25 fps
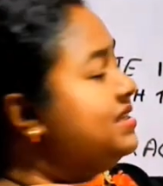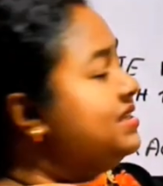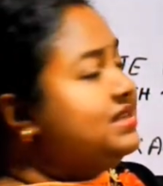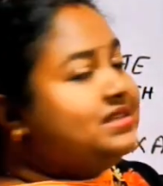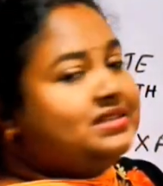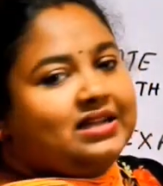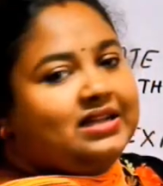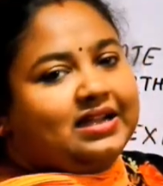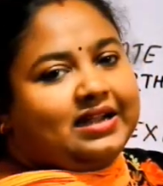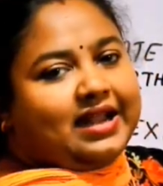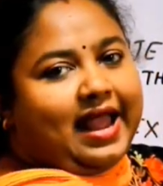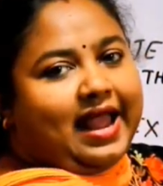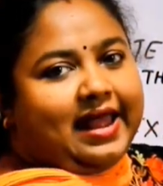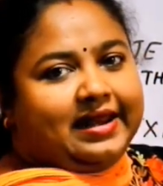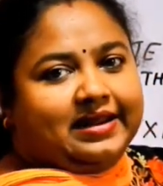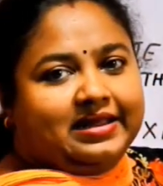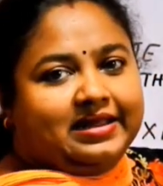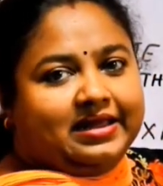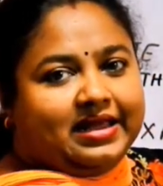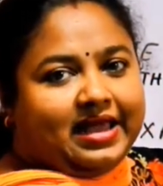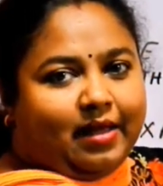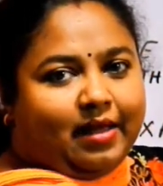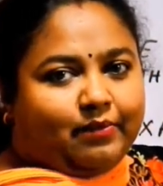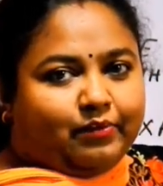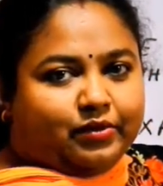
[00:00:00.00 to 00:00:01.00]
is the
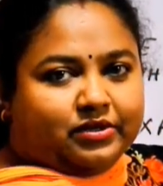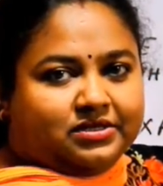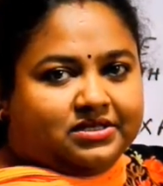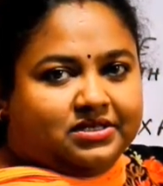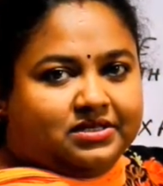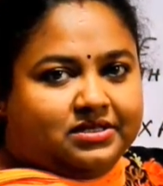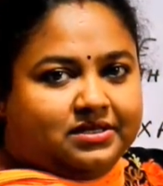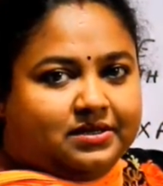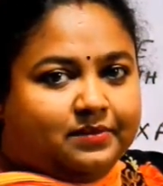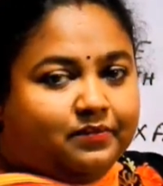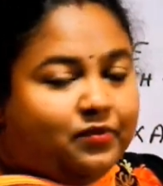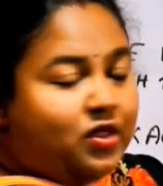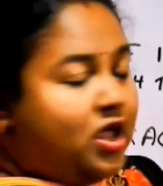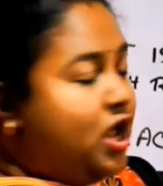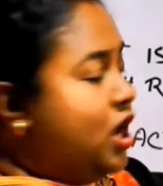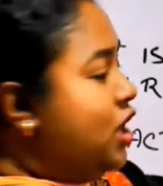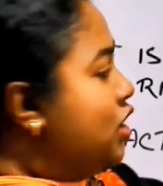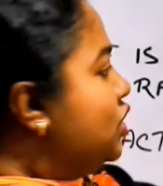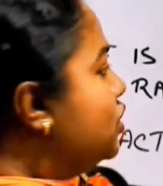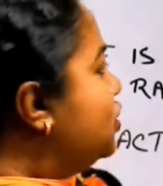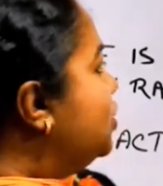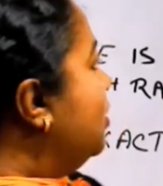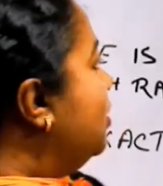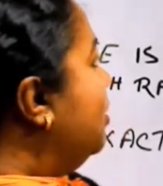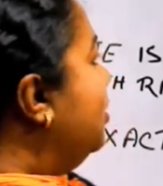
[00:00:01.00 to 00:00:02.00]
carrying capacity.
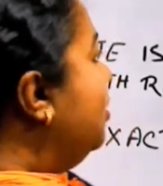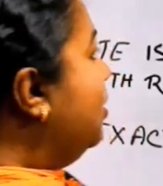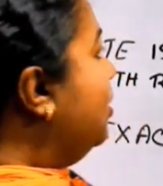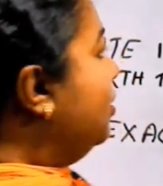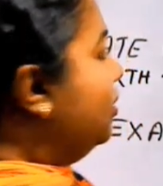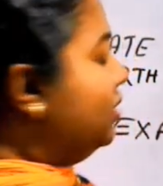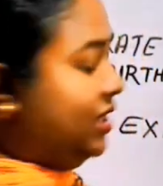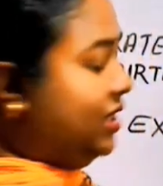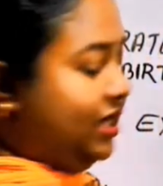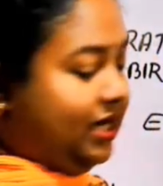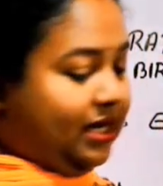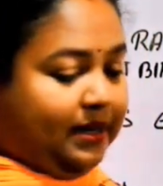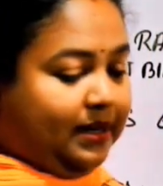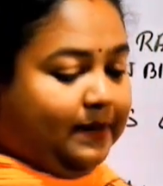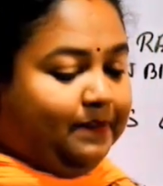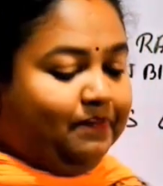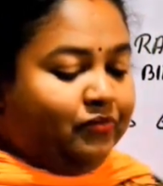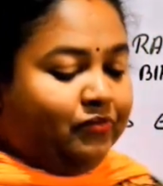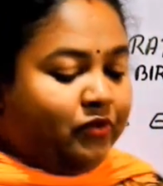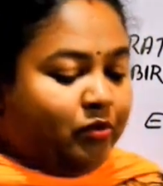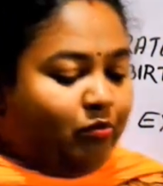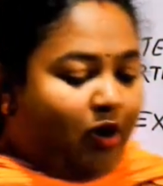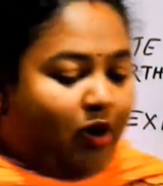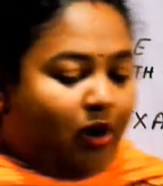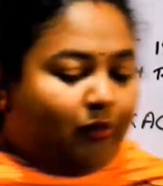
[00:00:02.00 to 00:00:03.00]
So the
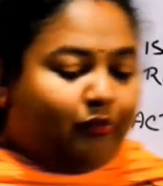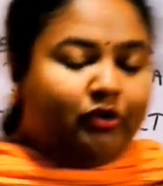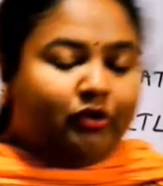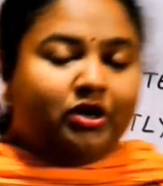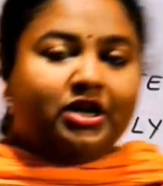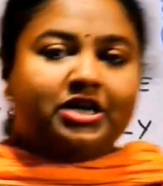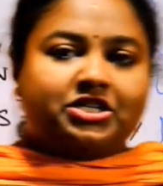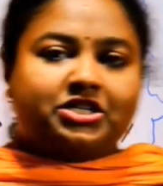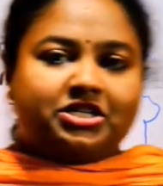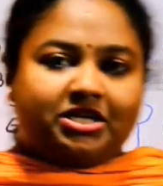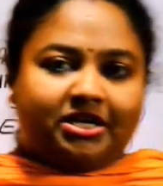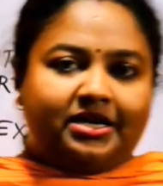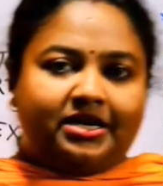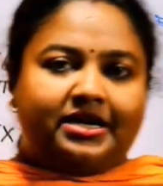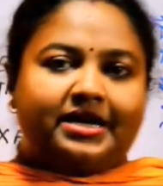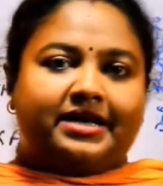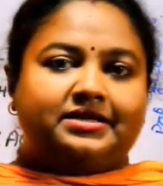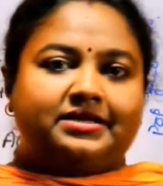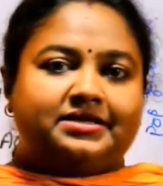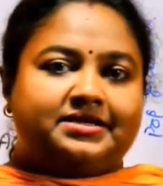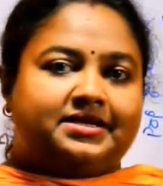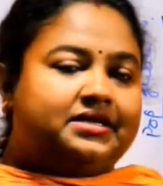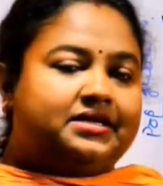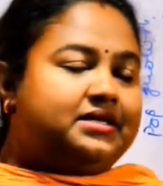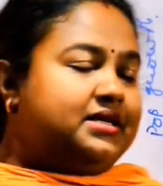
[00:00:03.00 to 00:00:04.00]
population
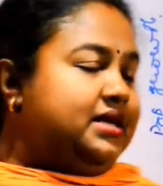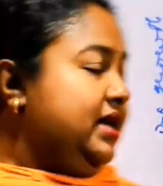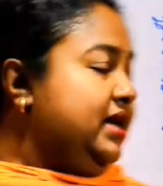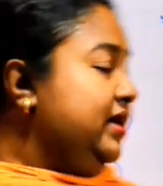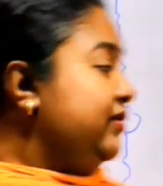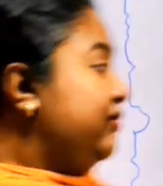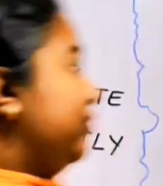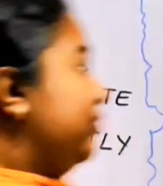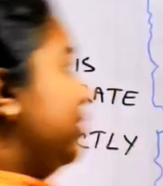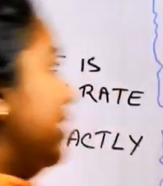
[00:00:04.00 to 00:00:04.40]
density, if